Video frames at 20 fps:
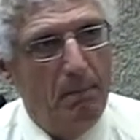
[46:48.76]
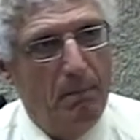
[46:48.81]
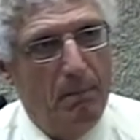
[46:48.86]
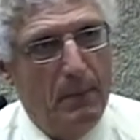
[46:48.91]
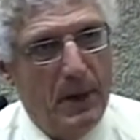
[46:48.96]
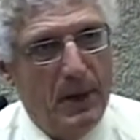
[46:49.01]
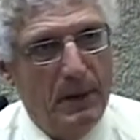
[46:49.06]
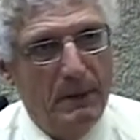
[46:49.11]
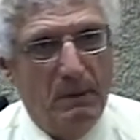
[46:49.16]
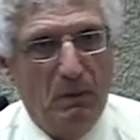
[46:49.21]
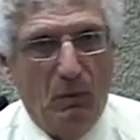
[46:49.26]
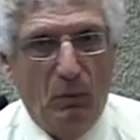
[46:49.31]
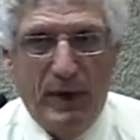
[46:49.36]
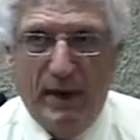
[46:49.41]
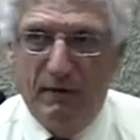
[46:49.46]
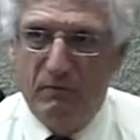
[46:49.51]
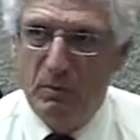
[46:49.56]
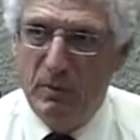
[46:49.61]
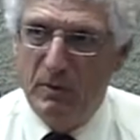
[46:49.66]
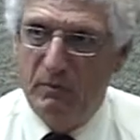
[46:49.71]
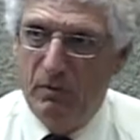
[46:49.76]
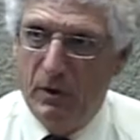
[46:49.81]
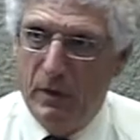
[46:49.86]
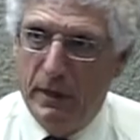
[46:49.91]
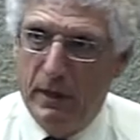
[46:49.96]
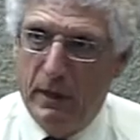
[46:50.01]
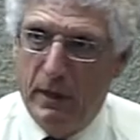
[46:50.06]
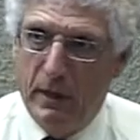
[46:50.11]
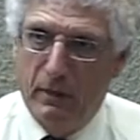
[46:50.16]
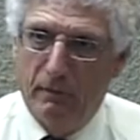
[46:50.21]
But we have to be very
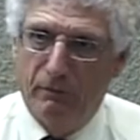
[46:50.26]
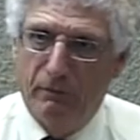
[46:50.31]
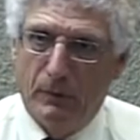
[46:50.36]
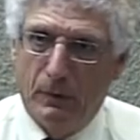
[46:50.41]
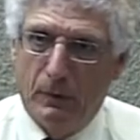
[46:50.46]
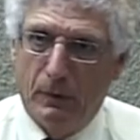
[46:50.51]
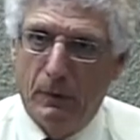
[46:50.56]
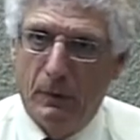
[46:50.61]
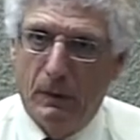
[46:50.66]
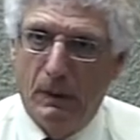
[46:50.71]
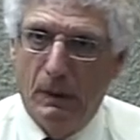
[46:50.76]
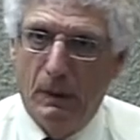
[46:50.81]
careful,